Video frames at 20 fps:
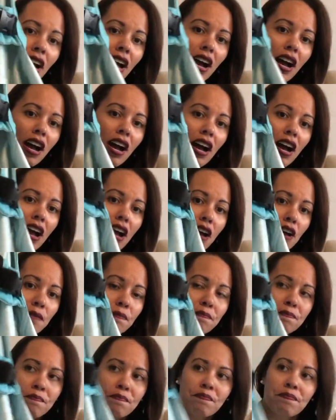
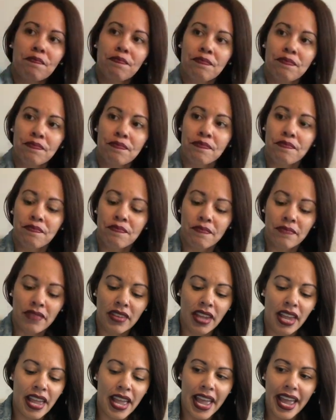And
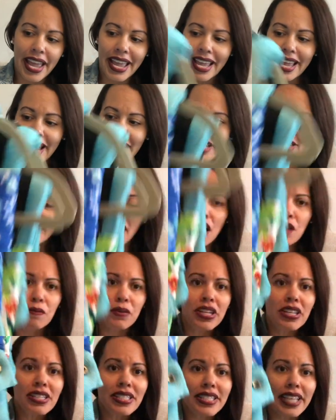I
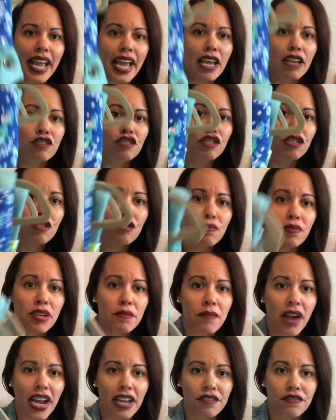will say, do be
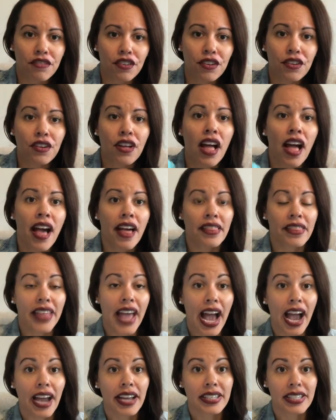mindful
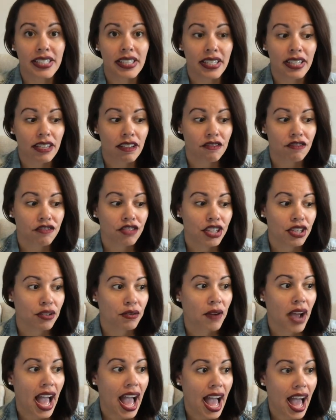that if
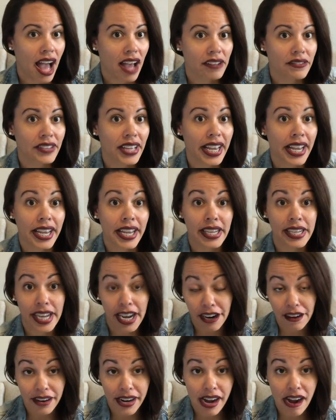you have a
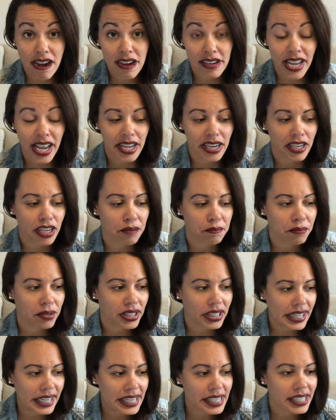carry-on and a
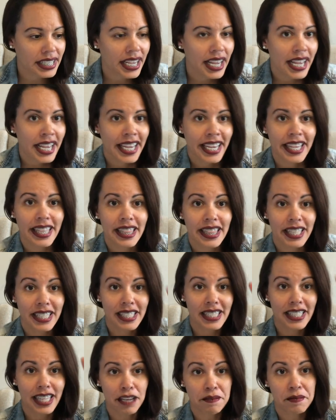complete in the
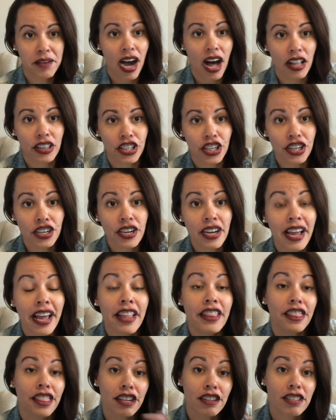same color,
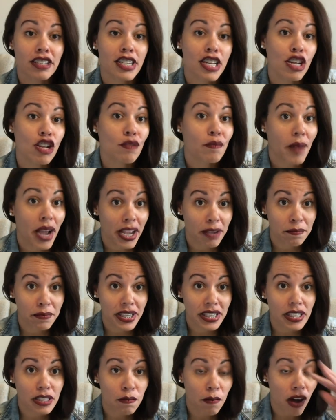there still might
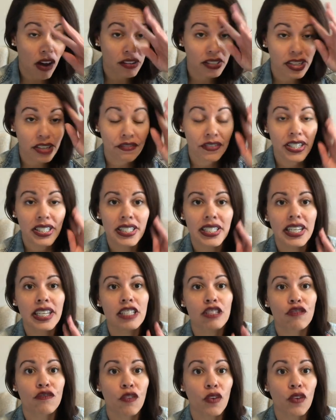be small differences.